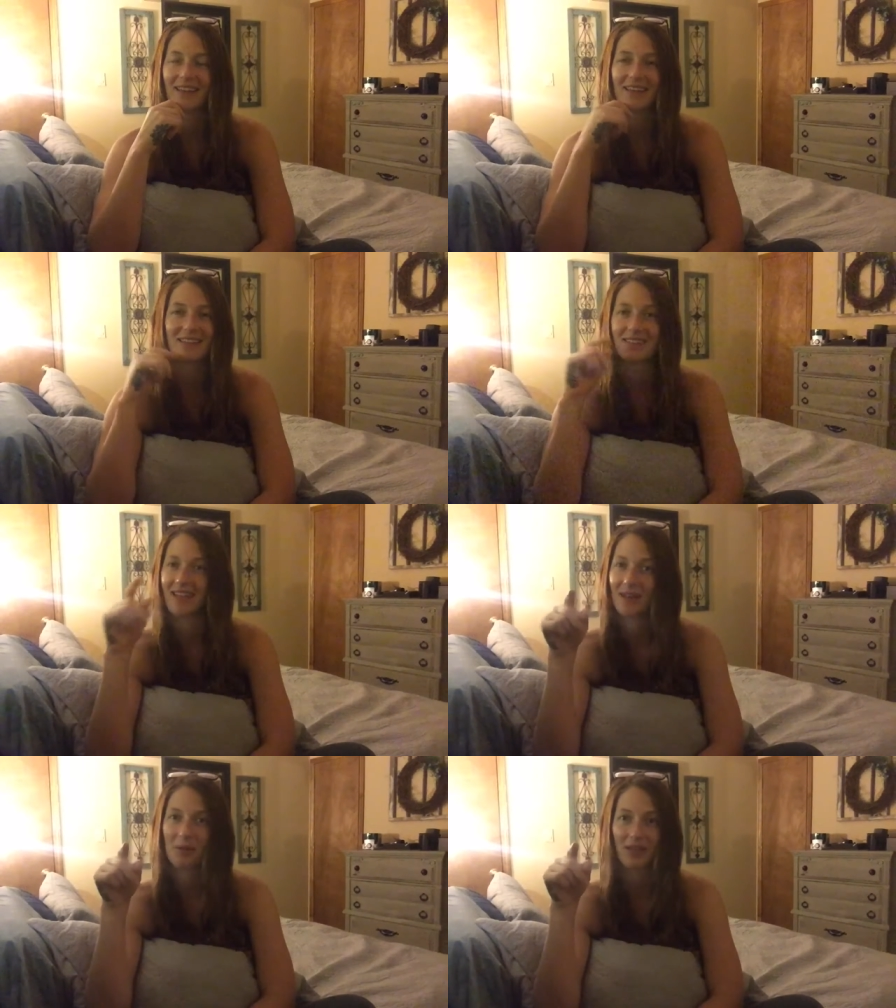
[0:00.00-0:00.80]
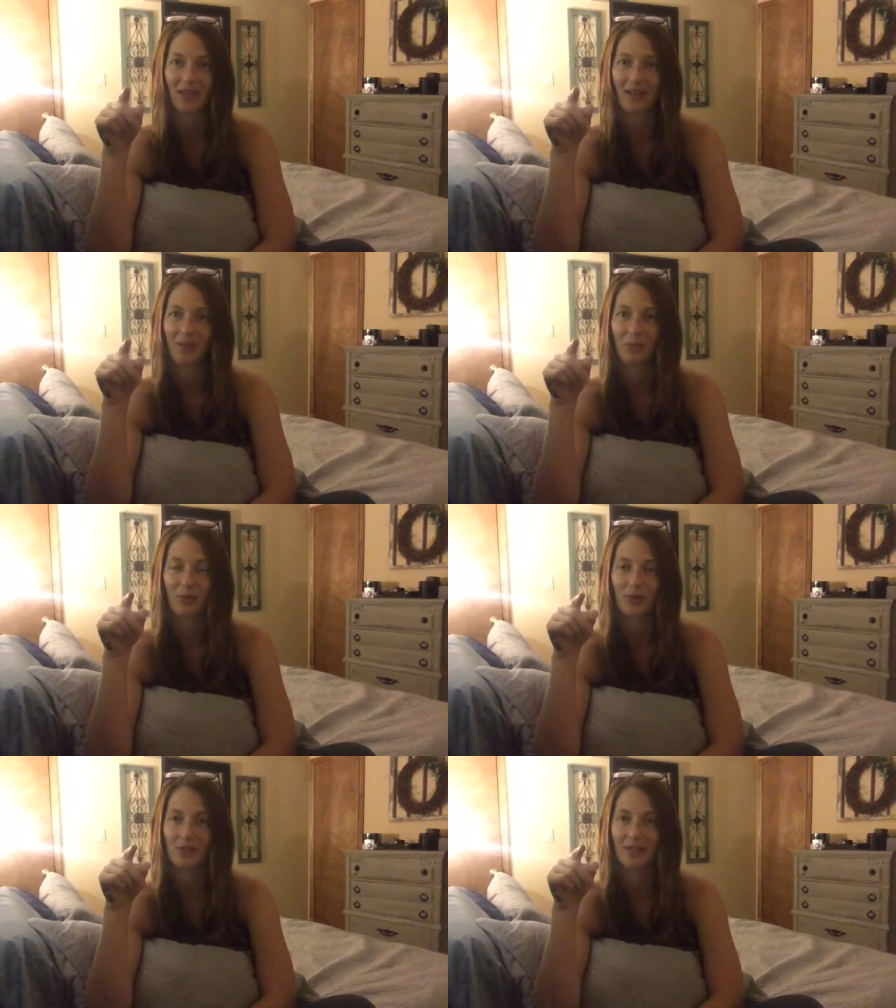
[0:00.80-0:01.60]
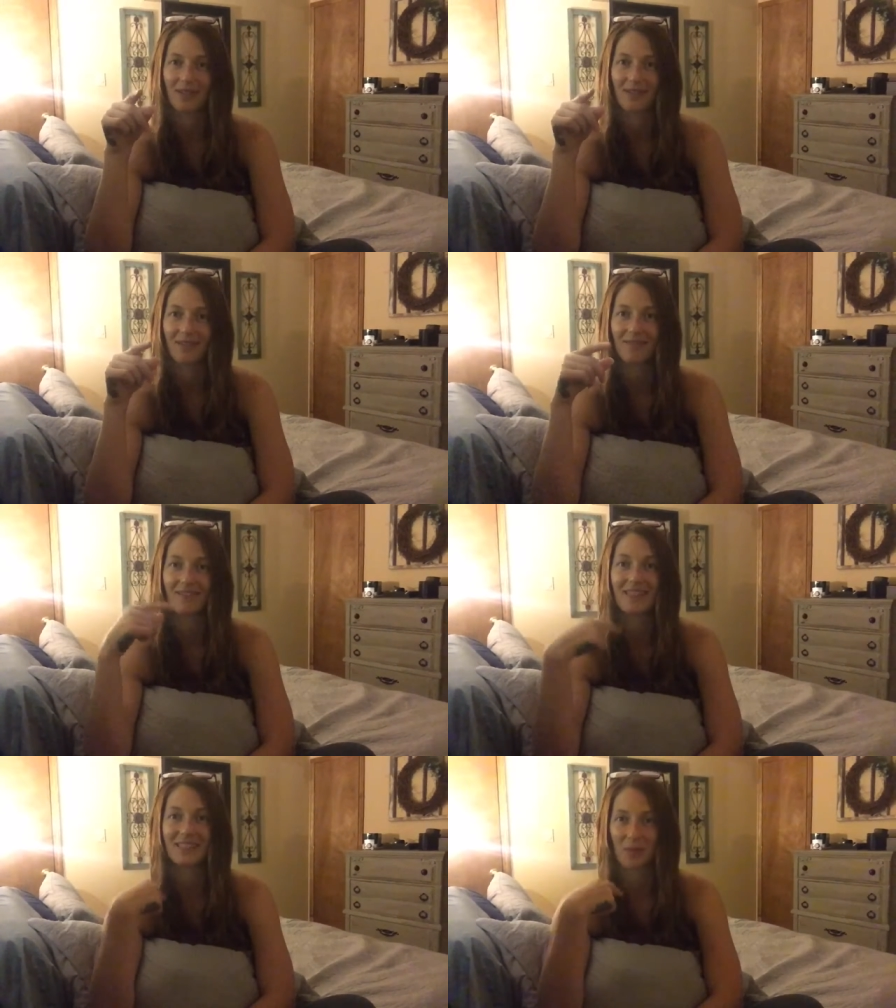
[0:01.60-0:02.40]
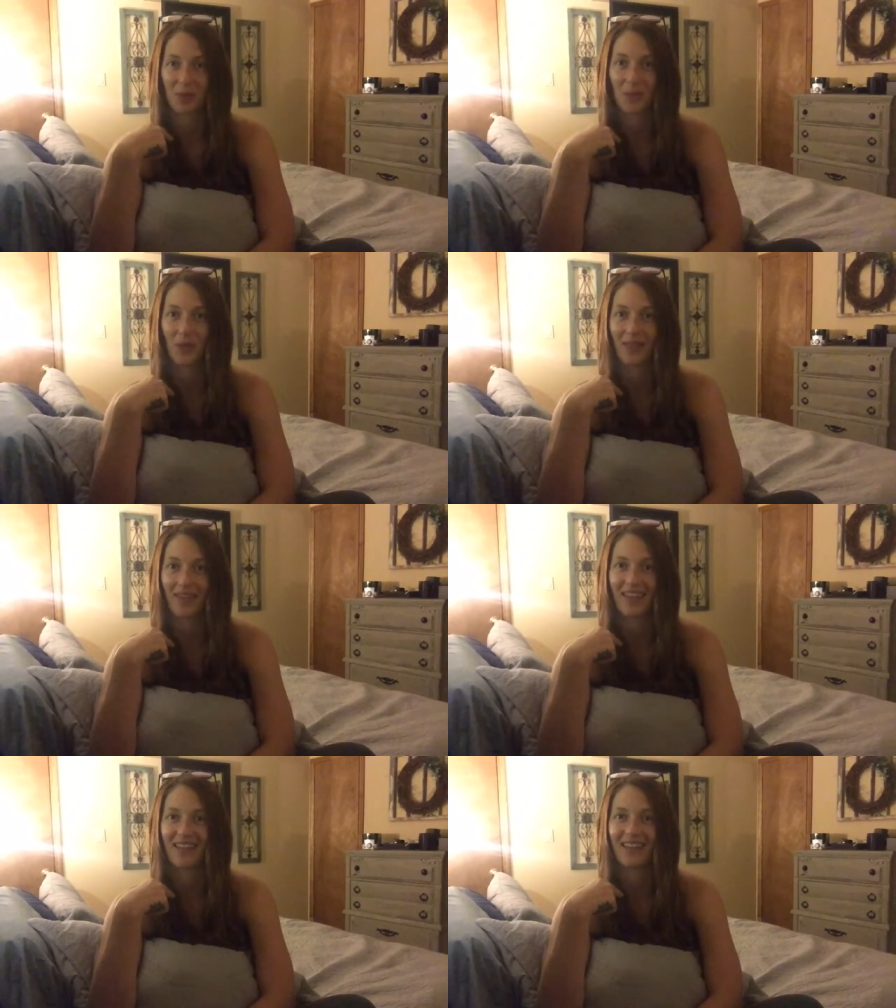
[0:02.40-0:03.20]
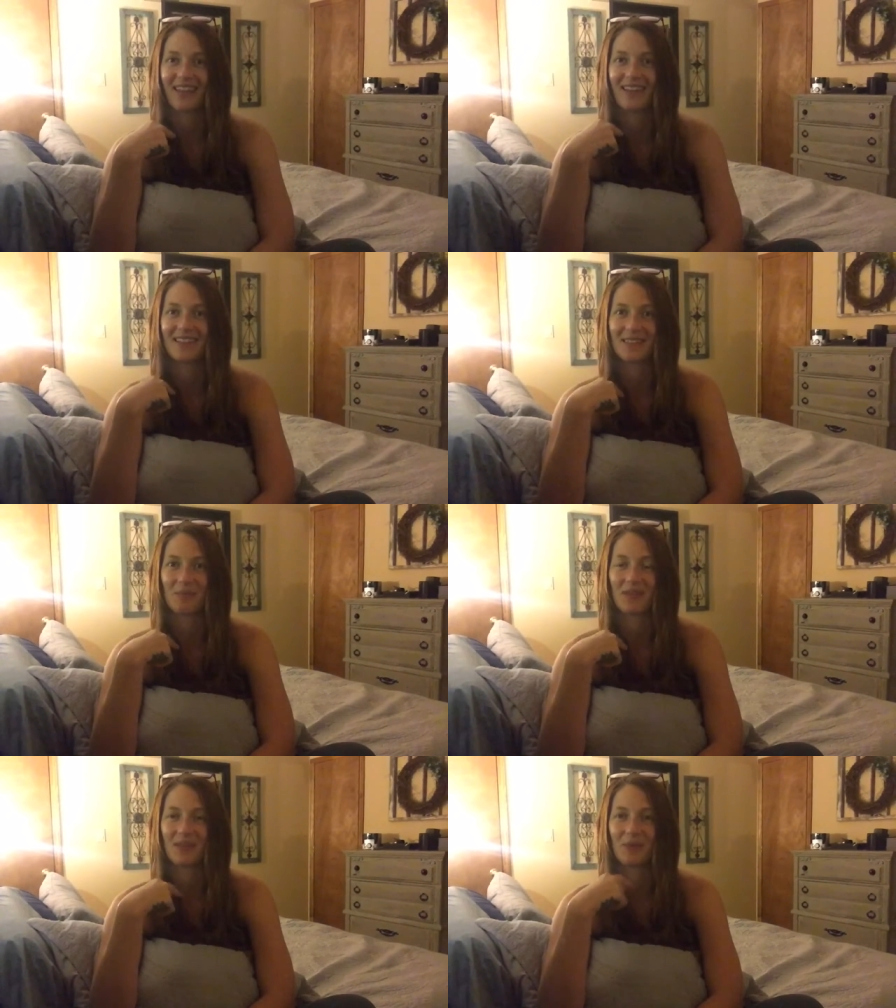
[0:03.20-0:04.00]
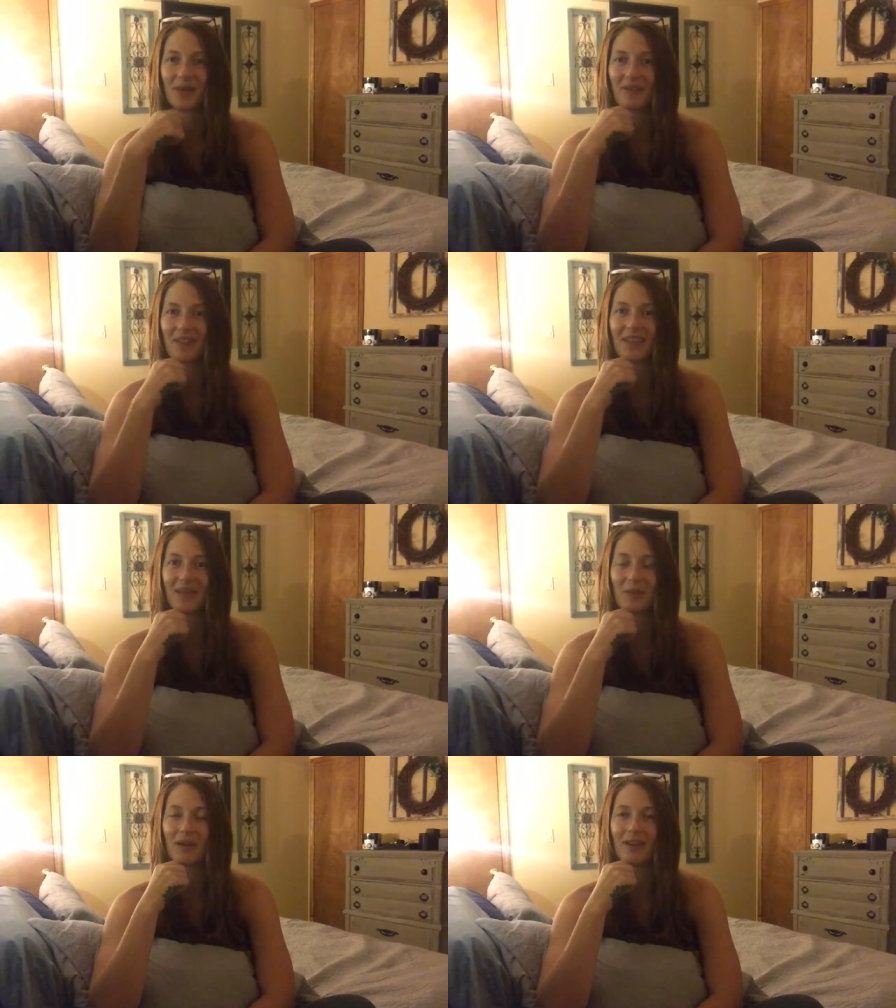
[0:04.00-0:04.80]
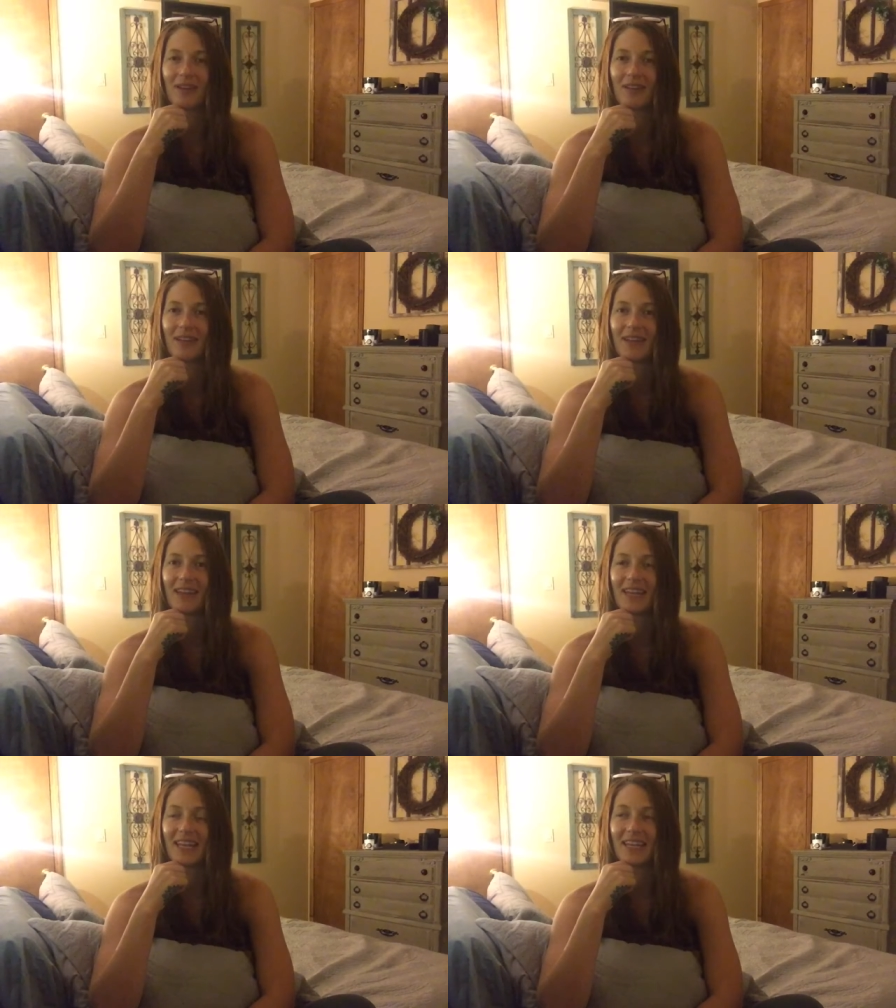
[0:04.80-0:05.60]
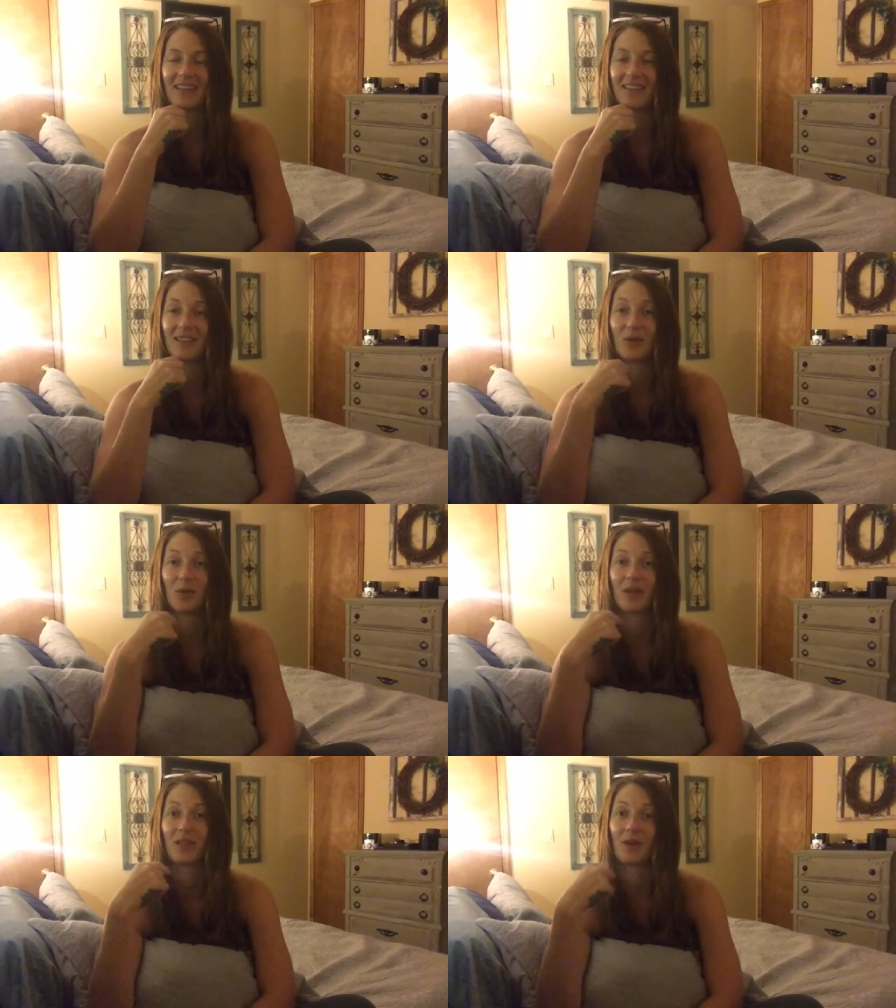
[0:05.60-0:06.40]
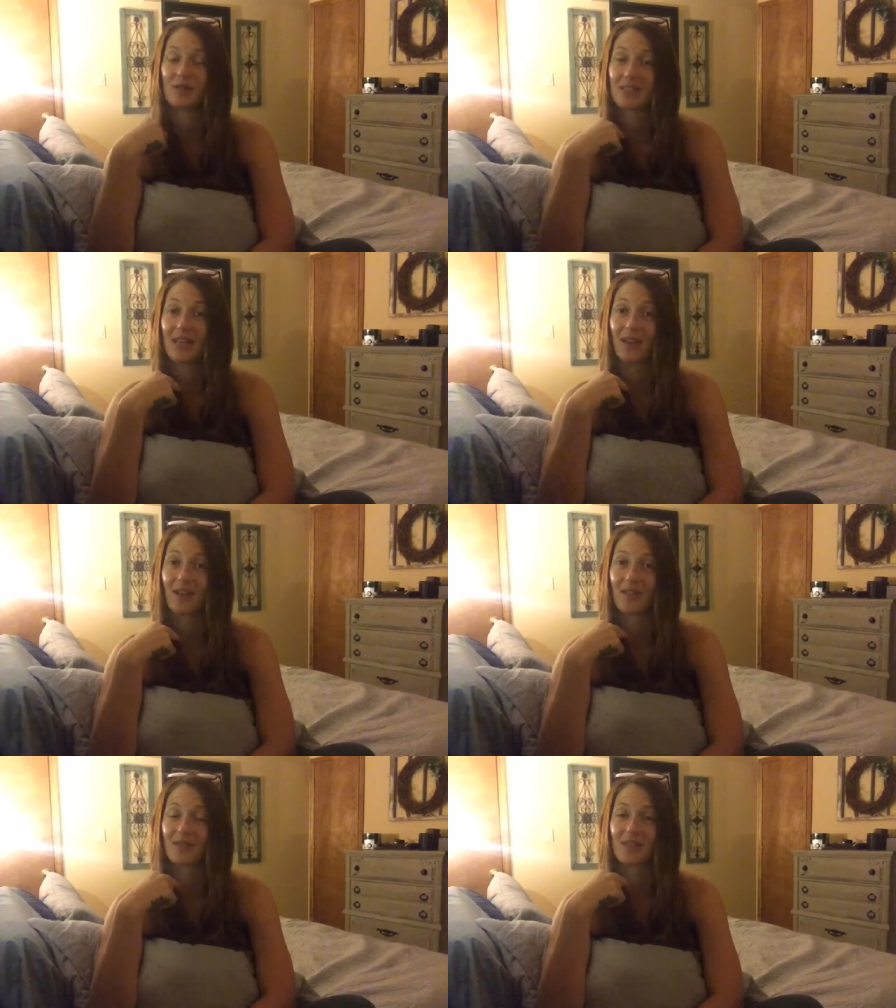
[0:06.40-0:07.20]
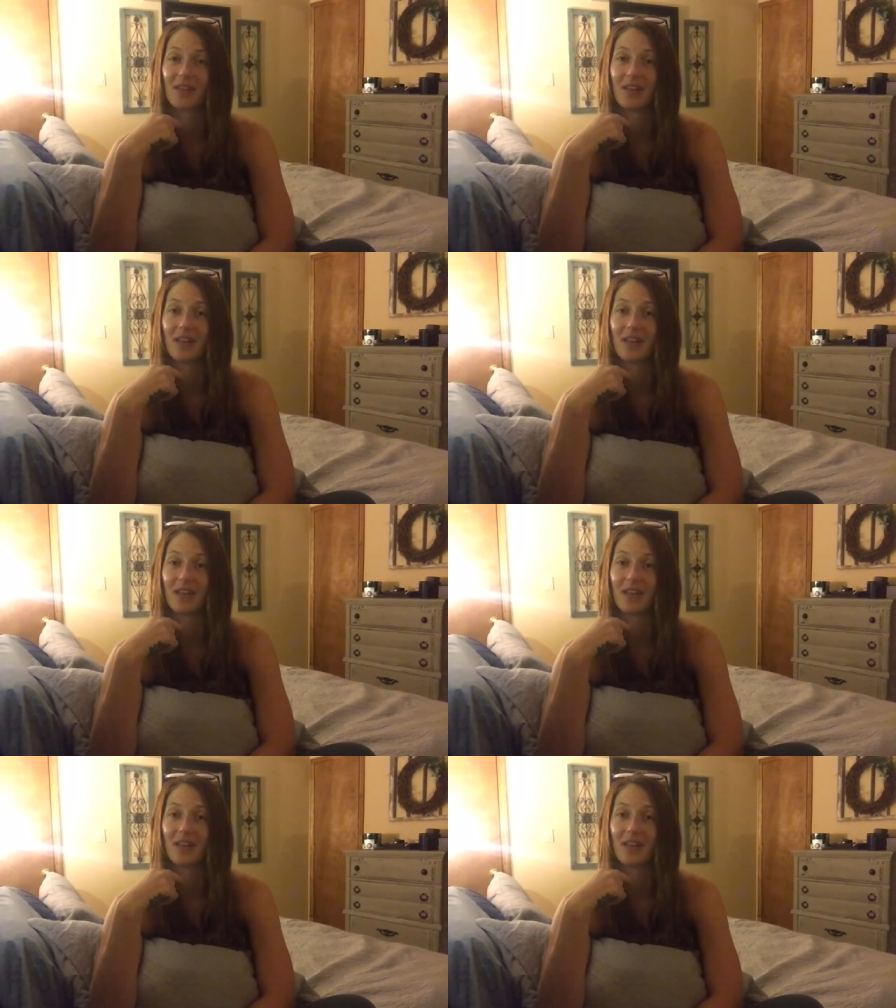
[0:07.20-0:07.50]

it's not about that other person. It's something within, and it's something that we have to think about and deal with ourselves.